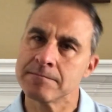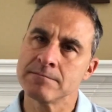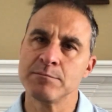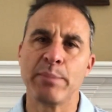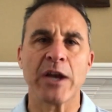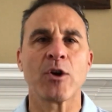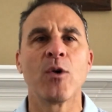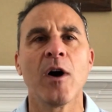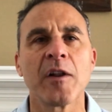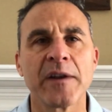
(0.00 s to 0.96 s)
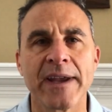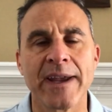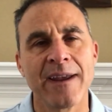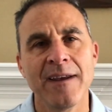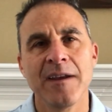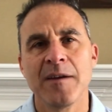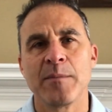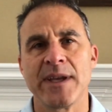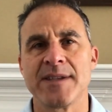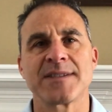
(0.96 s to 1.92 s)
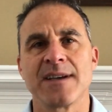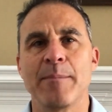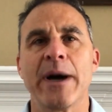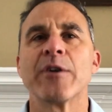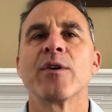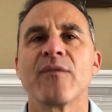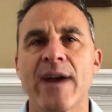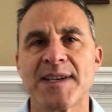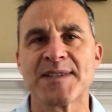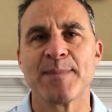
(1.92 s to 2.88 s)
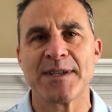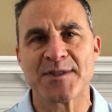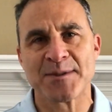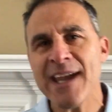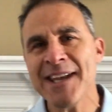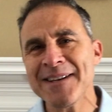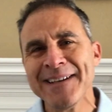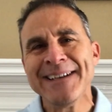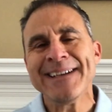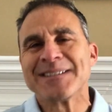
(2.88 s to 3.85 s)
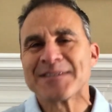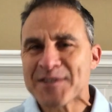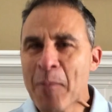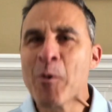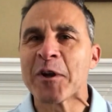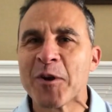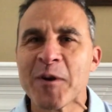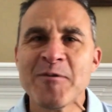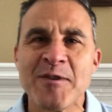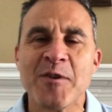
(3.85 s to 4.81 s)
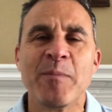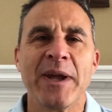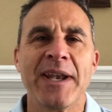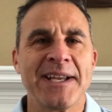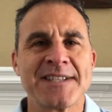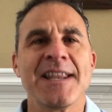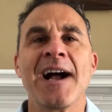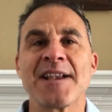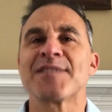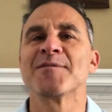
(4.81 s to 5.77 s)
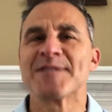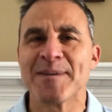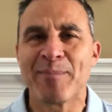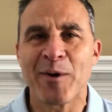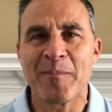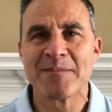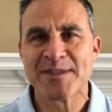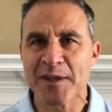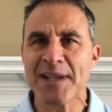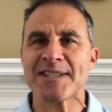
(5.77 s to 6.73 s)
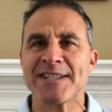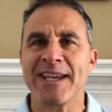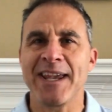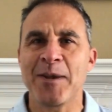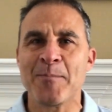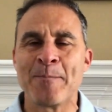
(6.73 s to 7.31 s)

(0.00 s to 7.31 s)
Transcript: Better quality means a better investment. And some would agree with you, but it's not so simple. So let's dig in.